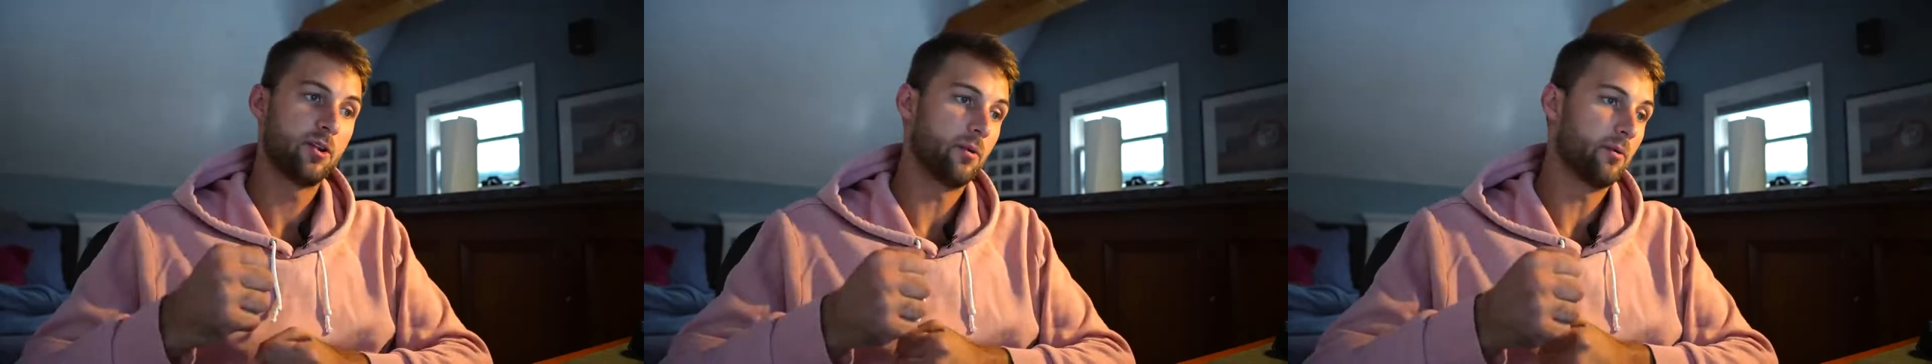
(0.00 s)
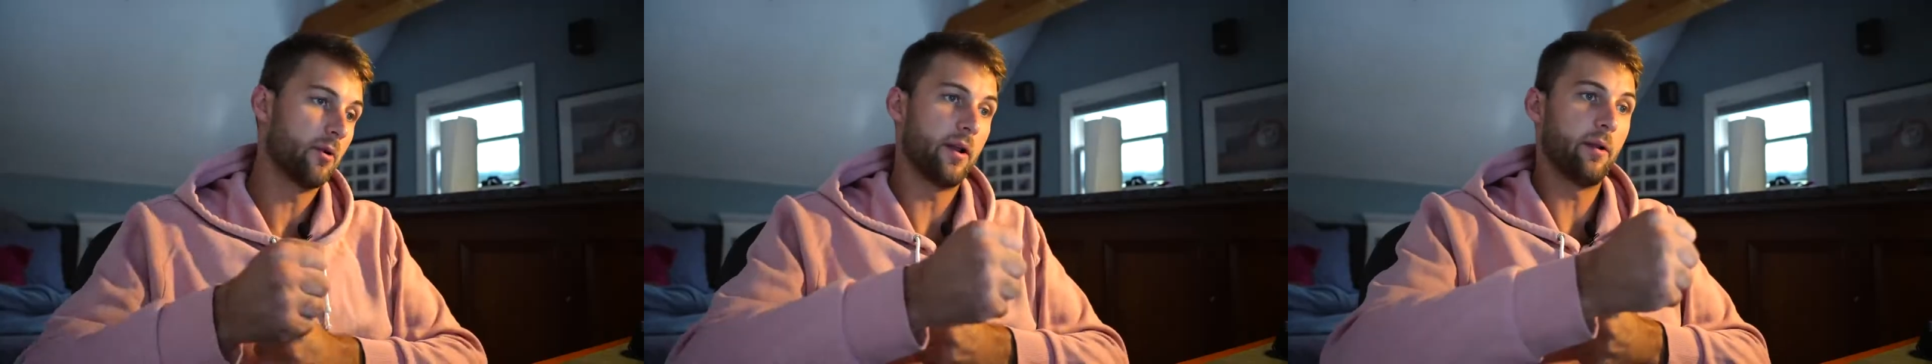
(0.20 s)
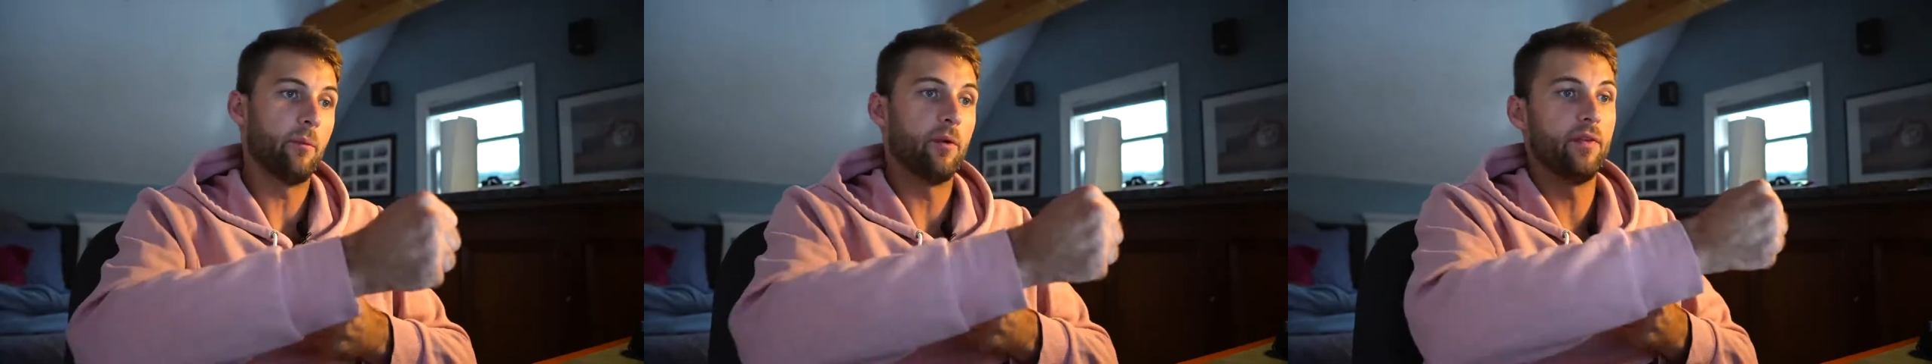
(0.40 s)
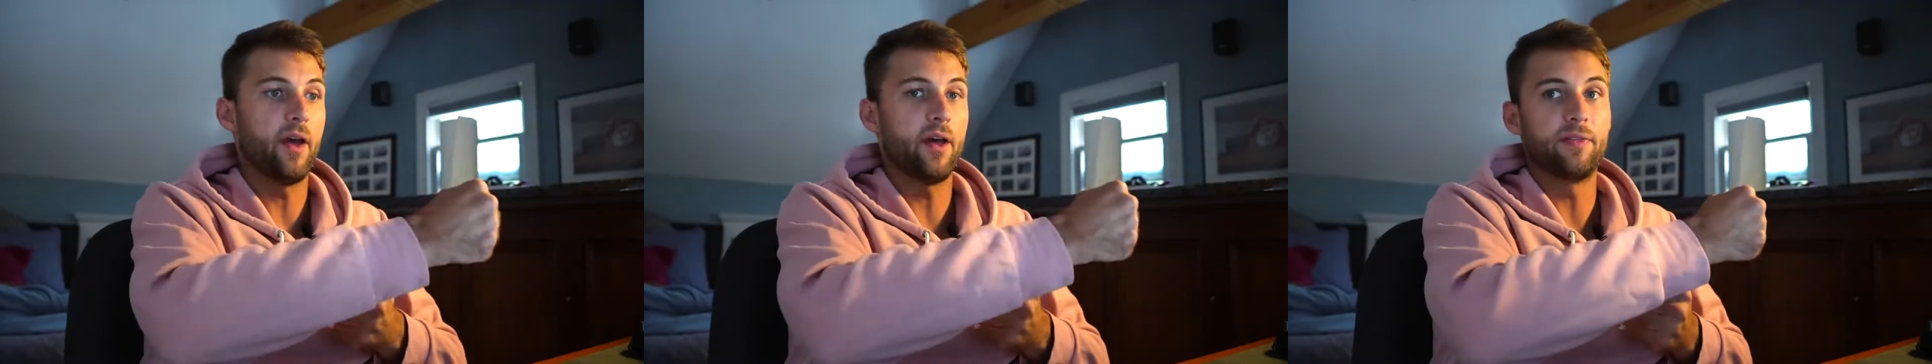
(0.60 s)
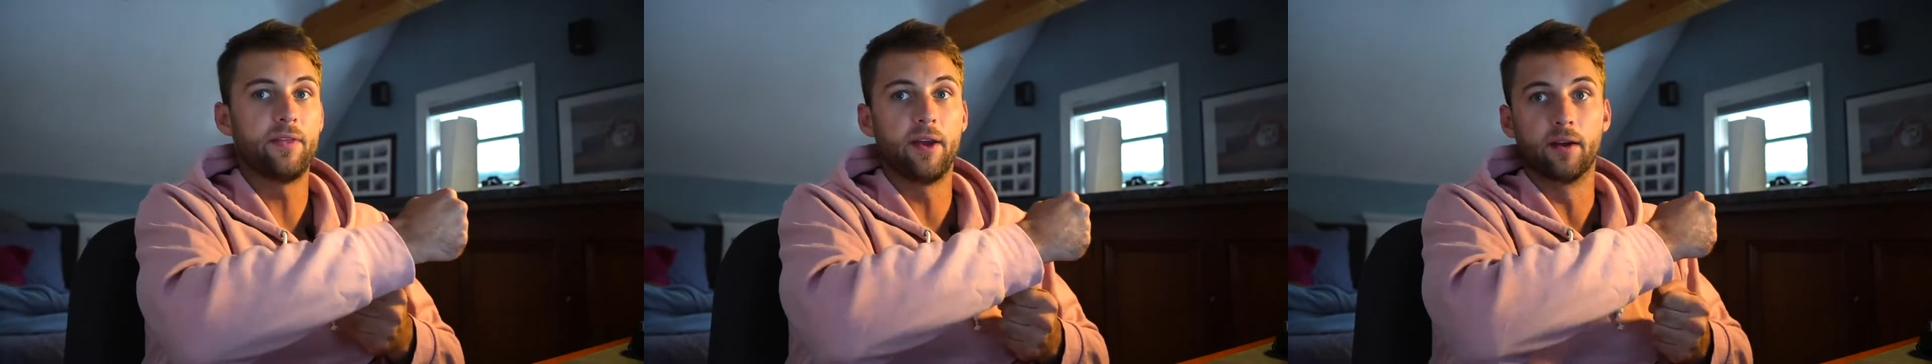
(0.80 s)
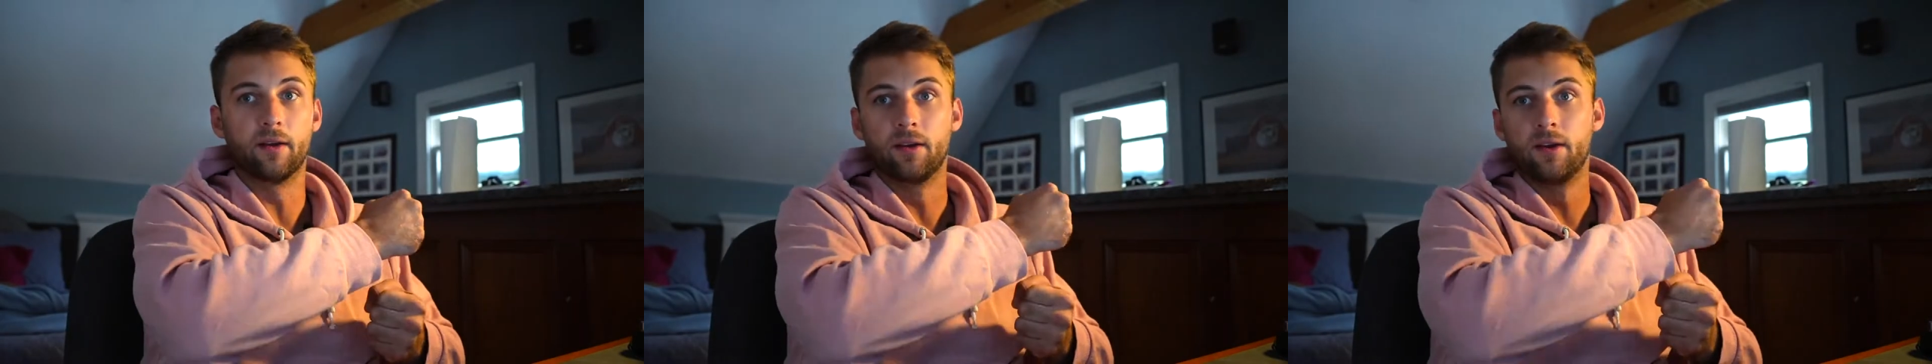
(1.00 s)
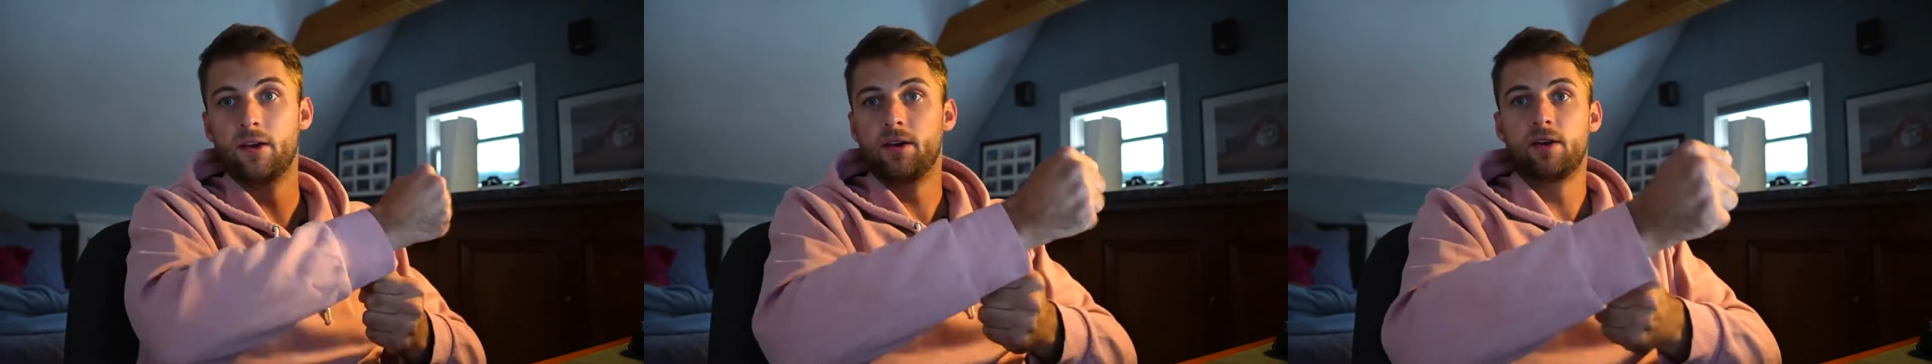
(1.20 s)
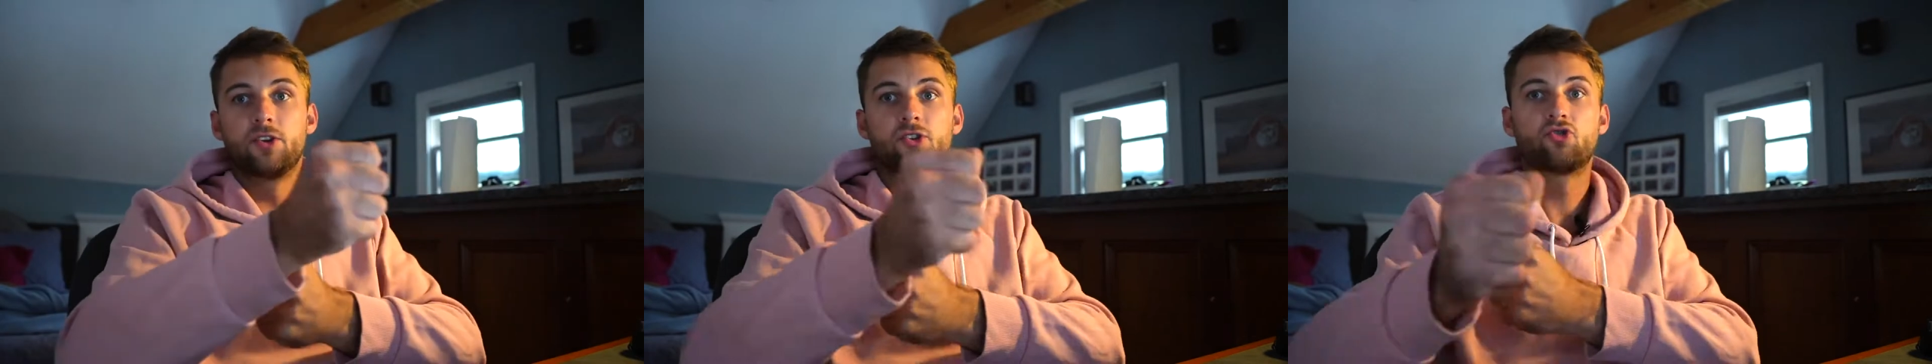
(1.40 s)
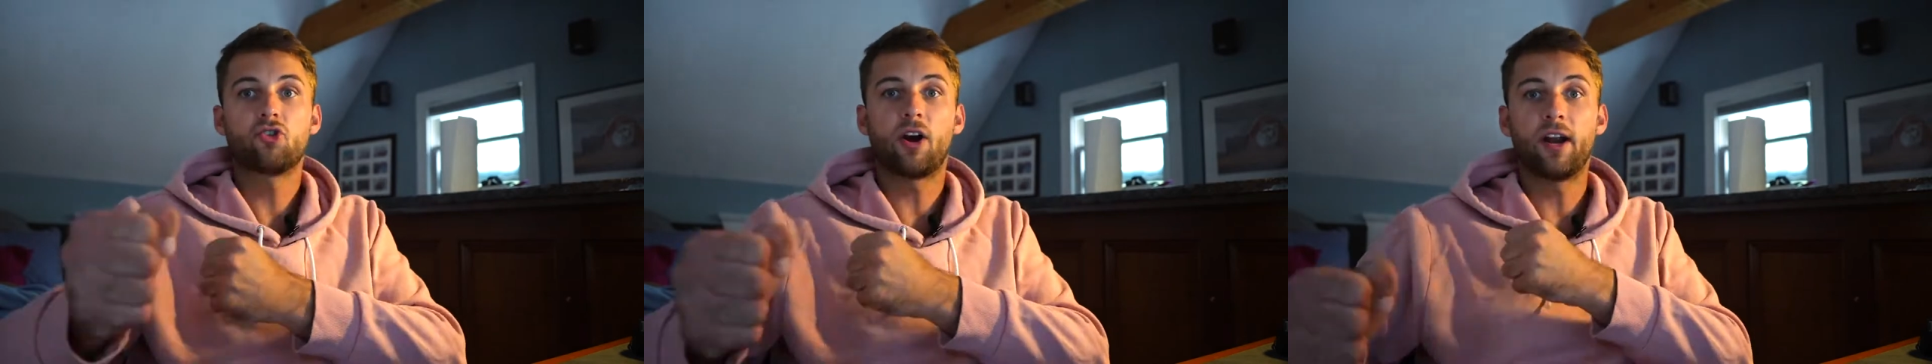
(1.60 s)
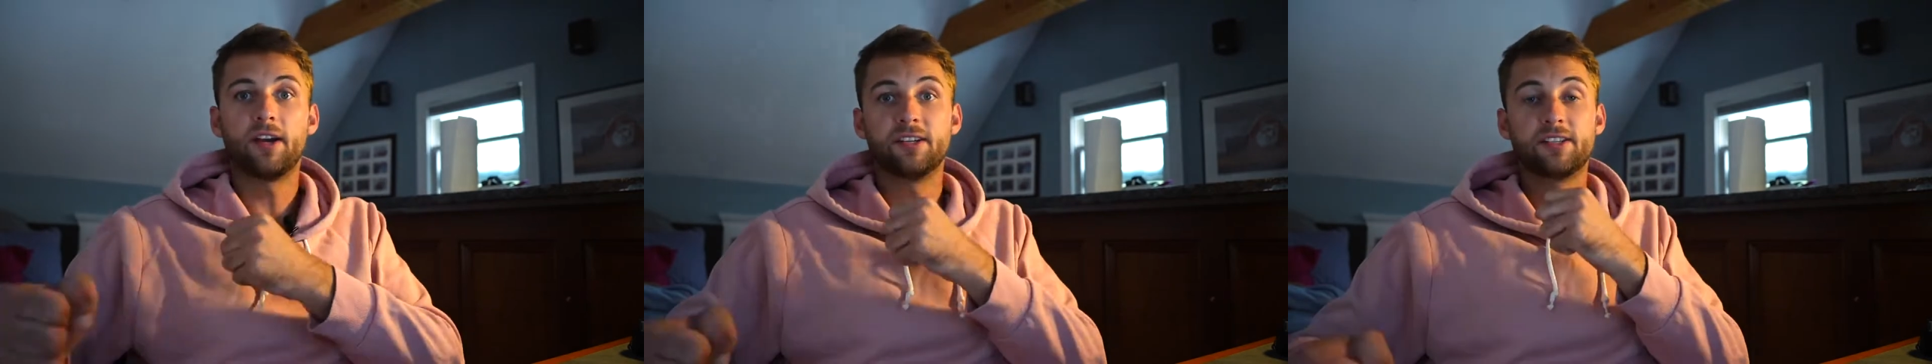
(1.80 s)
running with that thing, trying to